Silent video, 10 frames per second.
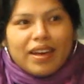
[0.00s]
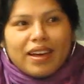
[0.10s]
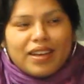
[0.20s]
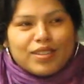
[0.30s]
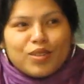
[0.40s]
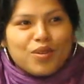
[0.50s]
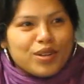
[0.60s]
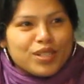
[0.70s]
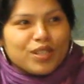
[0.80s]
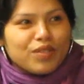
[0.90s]
as the
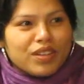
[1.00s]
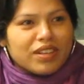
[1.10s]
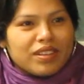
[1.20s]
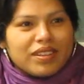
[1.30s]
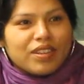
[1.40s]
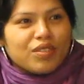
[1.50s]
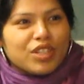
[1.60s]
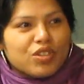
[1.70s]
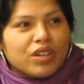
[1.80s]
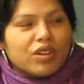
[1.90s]
course of the
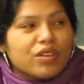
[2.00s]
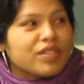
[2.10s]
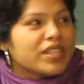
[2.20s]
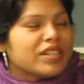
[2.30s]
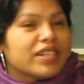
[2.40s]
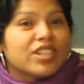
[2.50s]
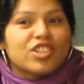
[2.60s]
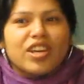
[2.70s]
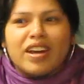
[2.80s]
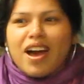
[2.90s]
retreat, all of a sudden it's like,
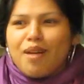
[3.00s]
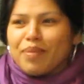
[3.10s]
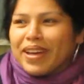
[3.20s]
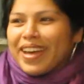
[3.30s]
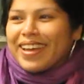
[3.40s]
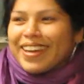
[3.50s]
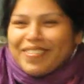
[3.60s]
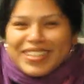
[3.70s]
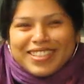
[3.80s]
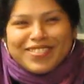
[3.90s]
shut up, I can't hear
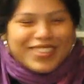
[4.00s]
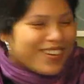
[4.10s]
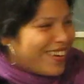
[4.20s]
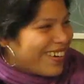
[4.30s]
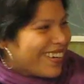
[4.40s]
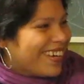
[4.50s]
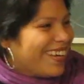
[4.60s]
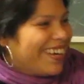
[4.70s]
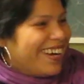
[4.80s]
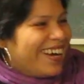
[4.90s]
myself talk.
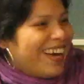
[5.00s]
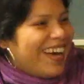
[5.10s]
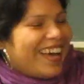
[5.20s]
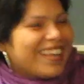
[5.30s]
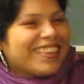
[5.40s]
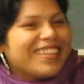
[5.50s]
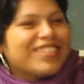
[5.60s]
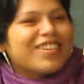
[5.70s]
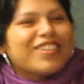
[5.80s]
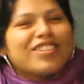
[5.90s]
And
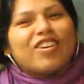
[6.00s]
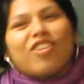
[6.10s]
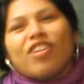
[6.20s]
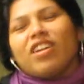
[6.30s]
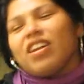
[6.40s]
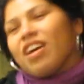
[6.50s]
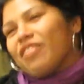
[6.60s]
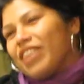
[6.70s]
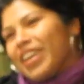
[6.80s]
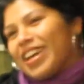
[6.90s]
these girls are all
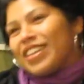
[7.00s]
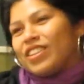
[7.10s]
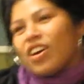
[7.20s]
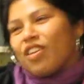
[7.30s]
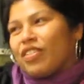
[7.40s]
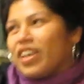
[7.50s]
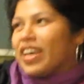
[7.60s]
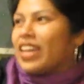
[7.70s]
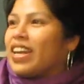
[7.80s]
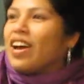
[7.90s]
loving and loving
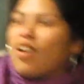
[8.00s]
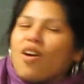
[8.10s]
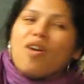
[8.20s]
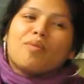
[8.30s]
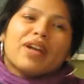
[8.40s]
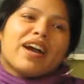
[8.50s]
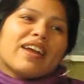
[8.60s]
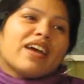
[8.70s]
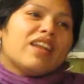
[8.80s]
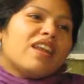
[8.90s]
and, oh my God,
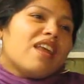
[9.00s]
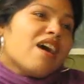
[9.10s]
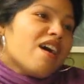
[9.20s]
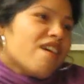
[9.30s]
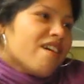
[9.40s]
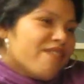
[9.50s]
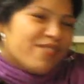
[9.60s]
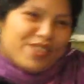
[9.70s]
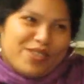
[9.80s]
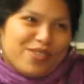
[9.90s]
I love
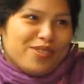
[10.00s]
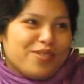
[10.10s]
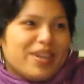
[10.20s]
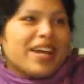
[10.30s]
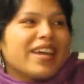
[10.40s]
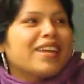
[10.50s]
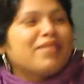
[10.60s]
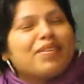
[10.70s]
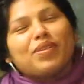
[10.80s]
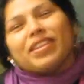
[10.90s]
you, and I can't
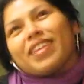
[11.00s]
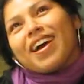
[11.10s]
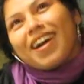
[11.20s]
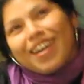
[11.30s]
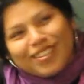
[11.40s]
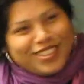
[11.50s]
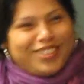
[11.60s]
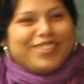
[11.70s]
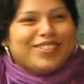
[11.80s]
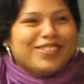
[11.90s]
even live without
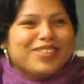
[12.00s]
you.